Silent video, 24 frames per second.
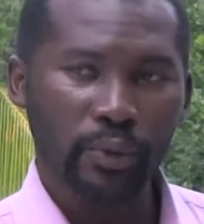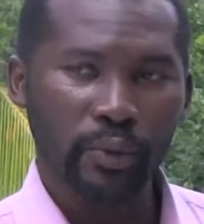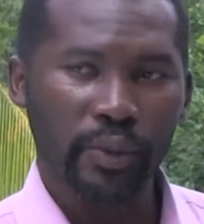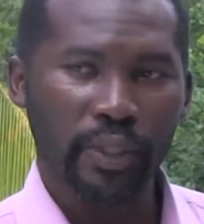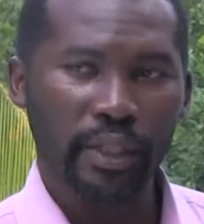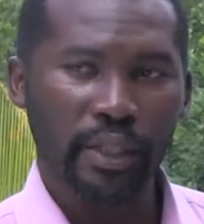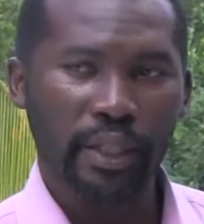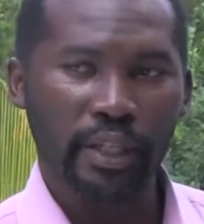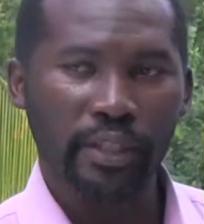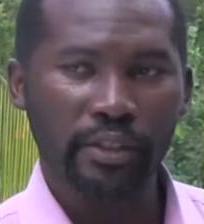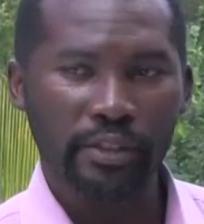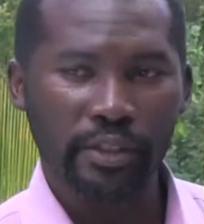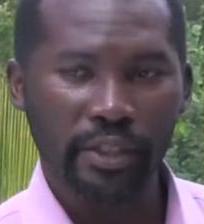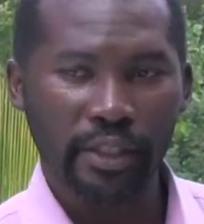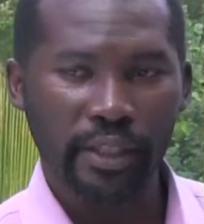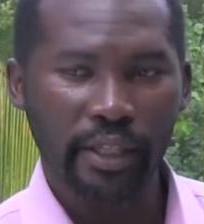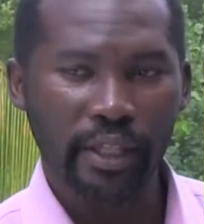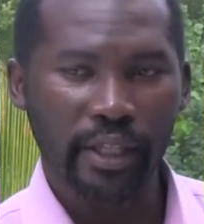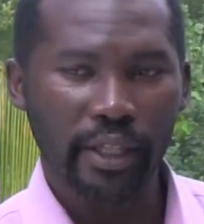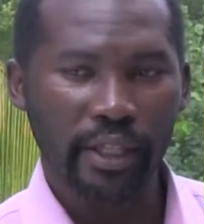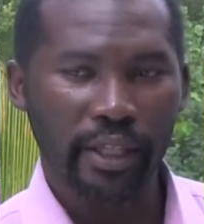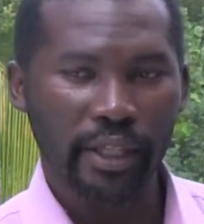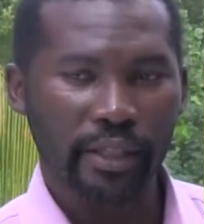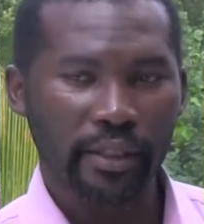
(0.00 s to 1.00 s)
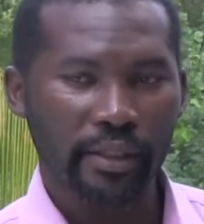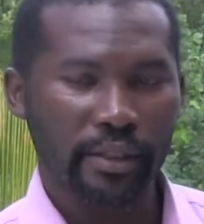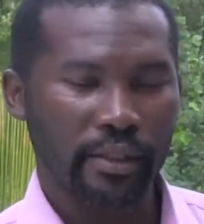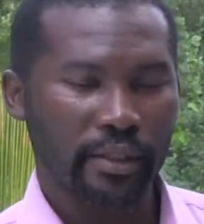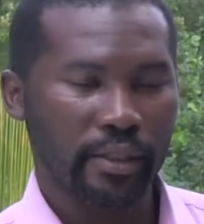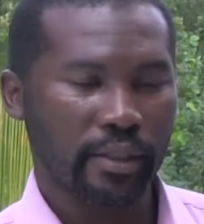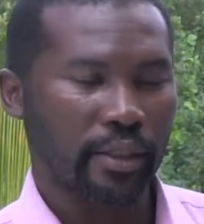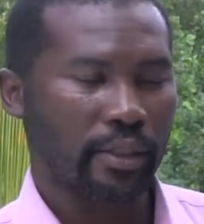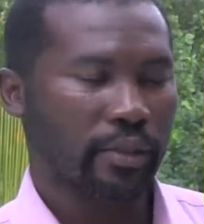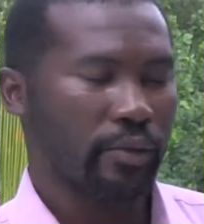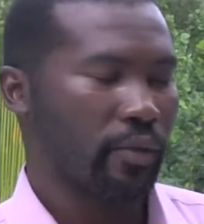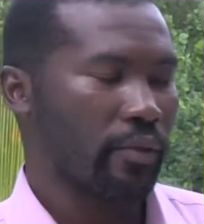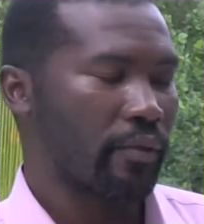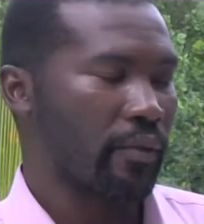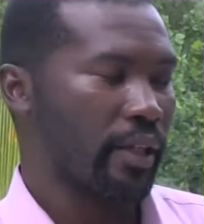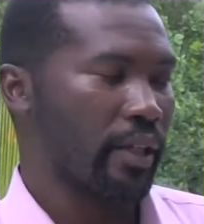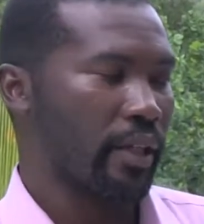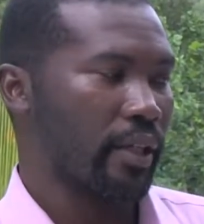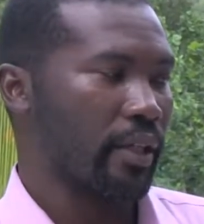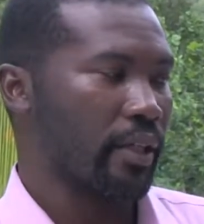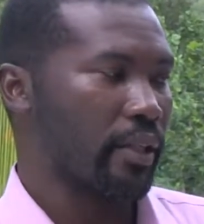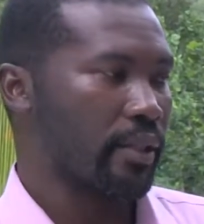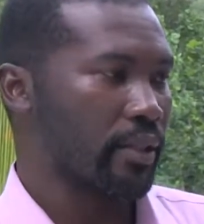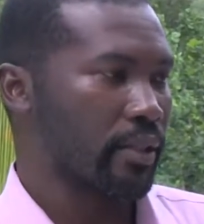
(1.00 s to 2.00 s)
to the engineers, the
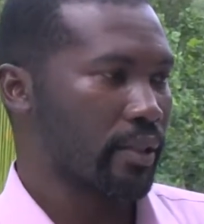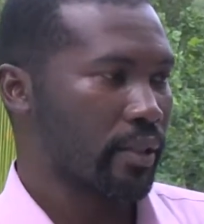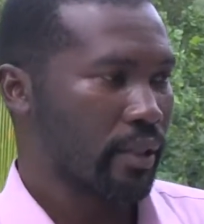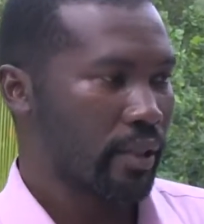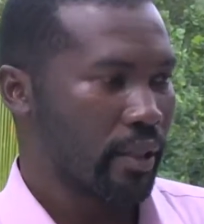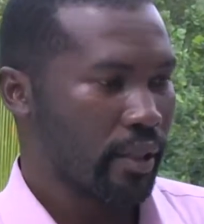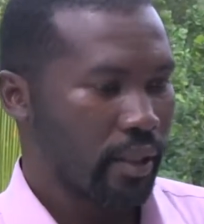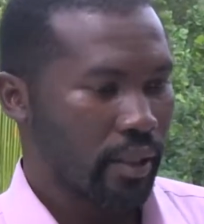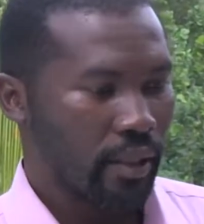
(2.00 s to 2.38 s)
surveyors,